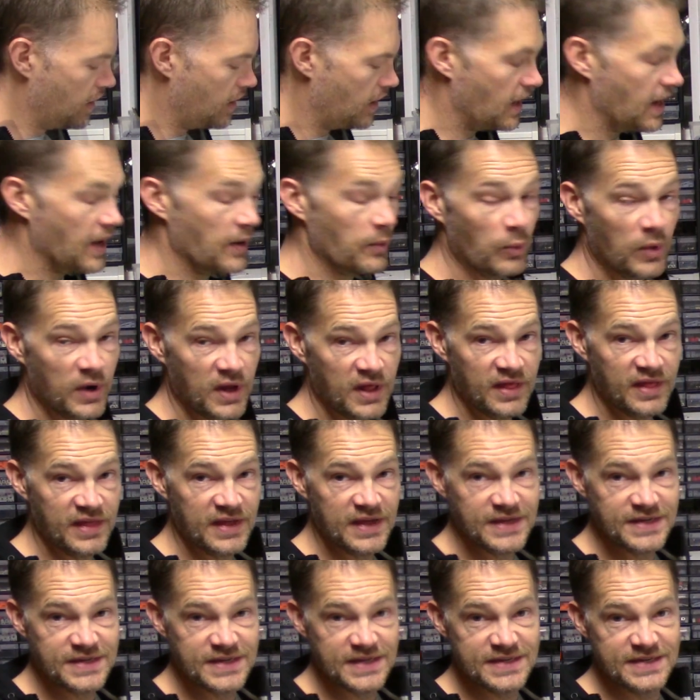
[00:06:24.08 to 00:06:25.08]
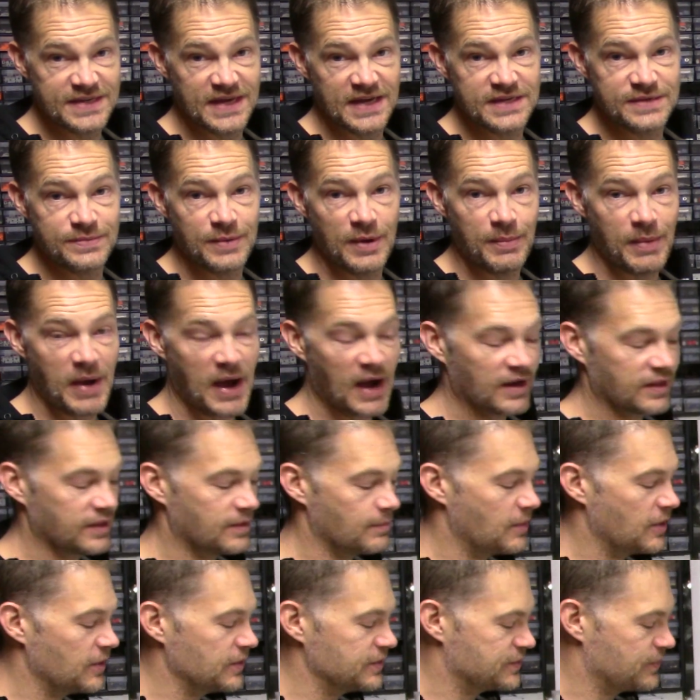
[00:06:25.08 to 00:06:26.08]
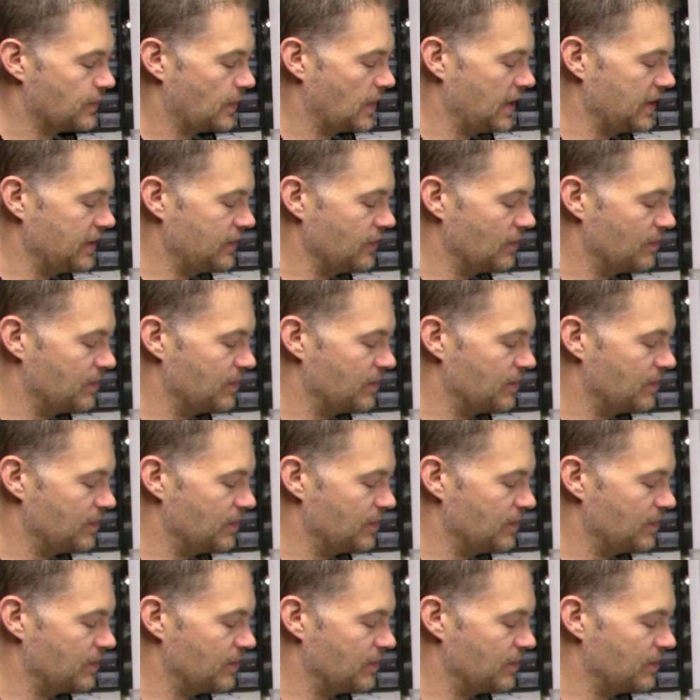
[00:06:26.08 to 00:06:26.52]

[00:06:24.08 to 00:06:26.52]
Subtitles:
And one of the things that sets me back the most when I do